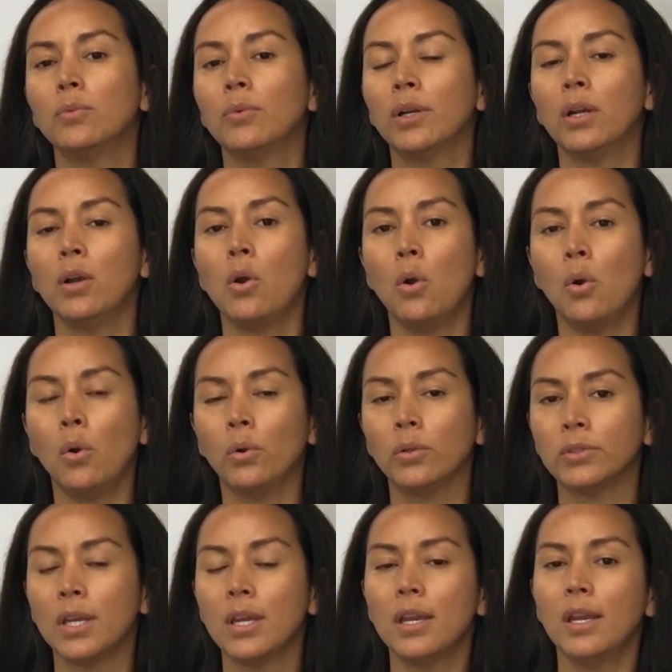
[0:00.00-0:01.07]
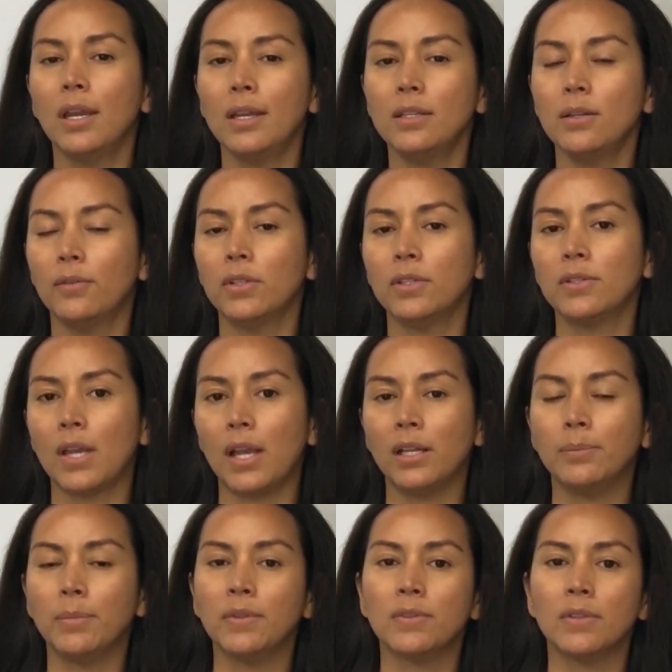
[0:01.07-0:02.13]
want to hold any of these
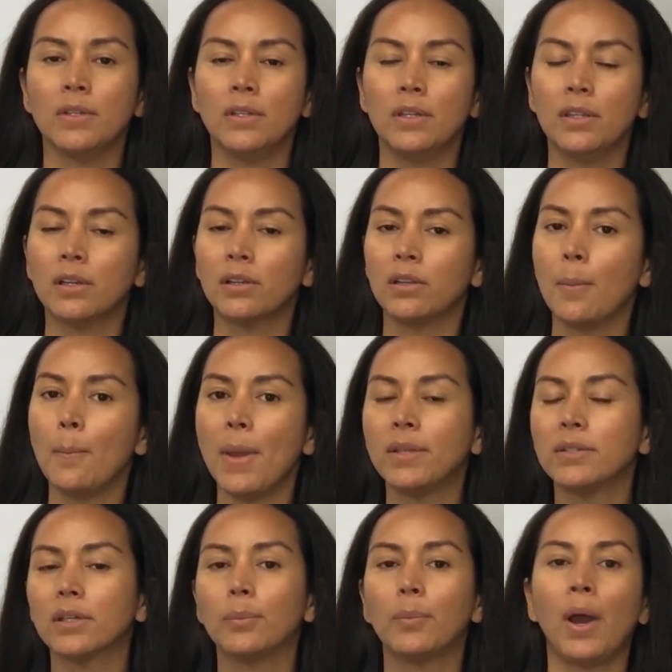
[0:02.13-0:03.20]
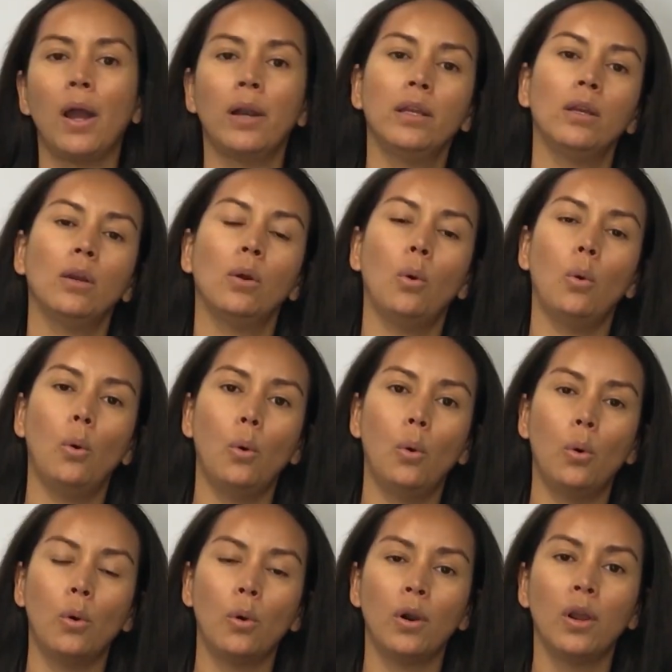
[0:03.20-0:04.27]
elements in either the mental body
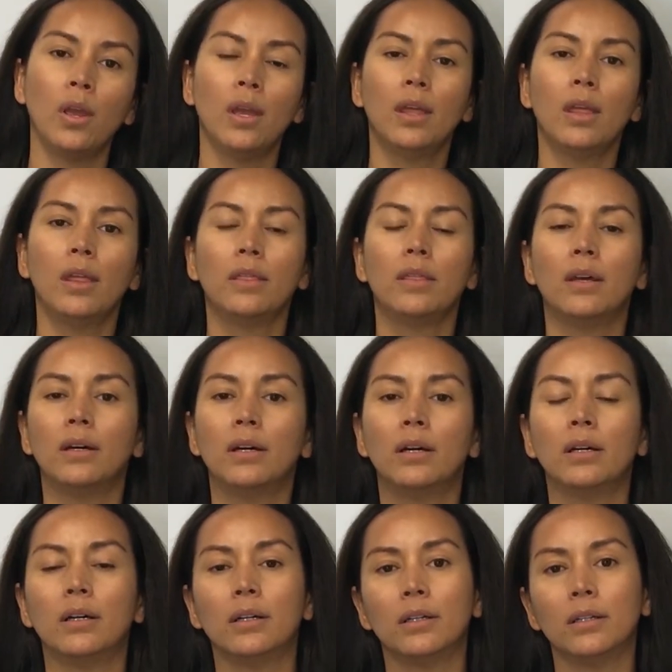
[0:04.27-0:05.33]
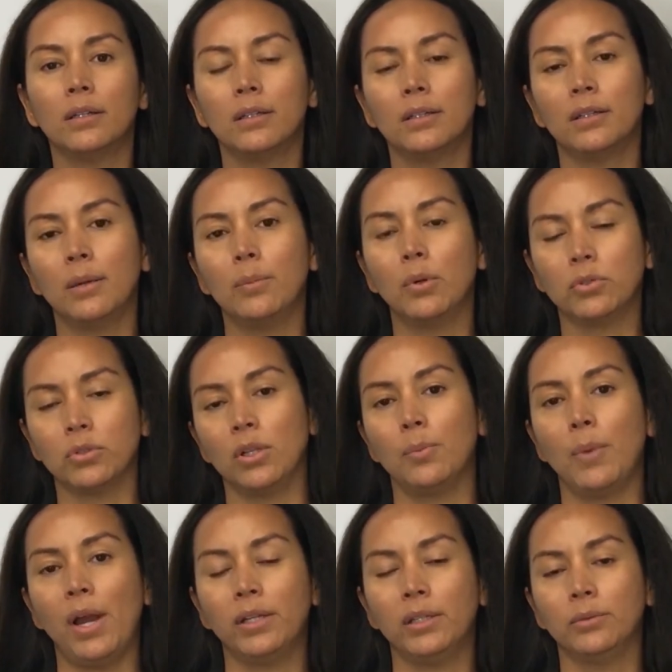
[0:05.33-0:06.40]
or the emotional
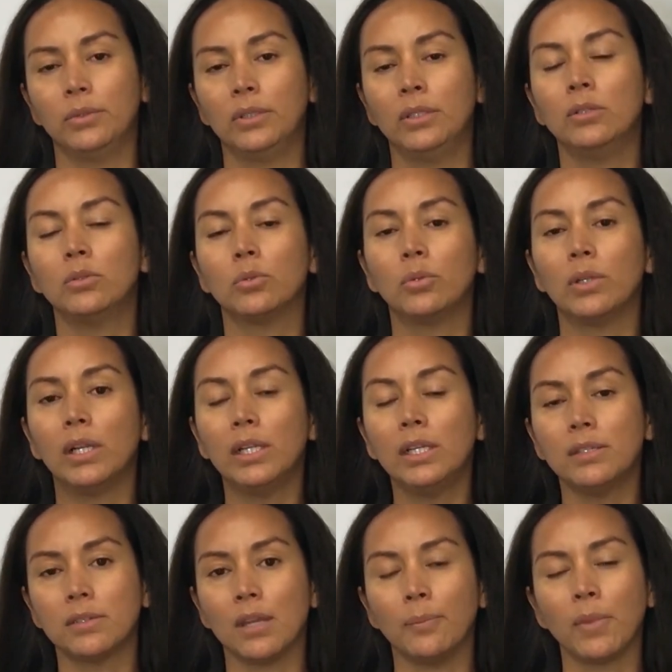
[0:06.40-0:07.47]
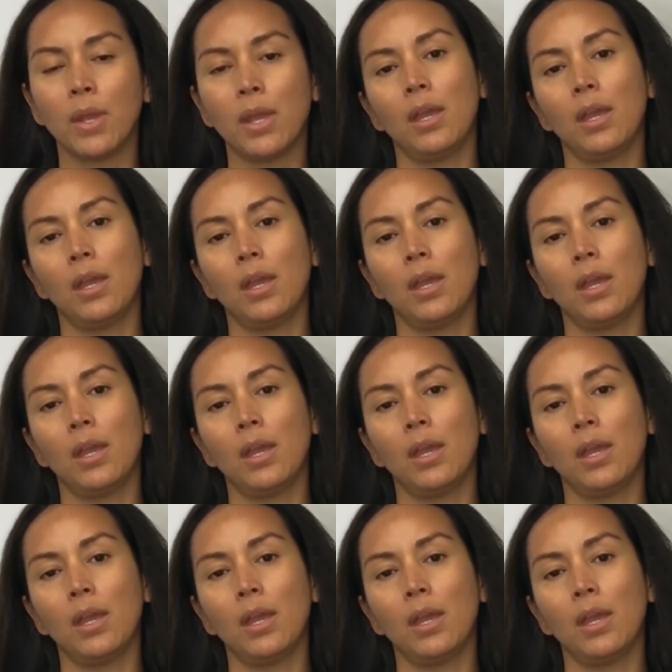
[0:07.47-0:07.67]
body. We need to release them.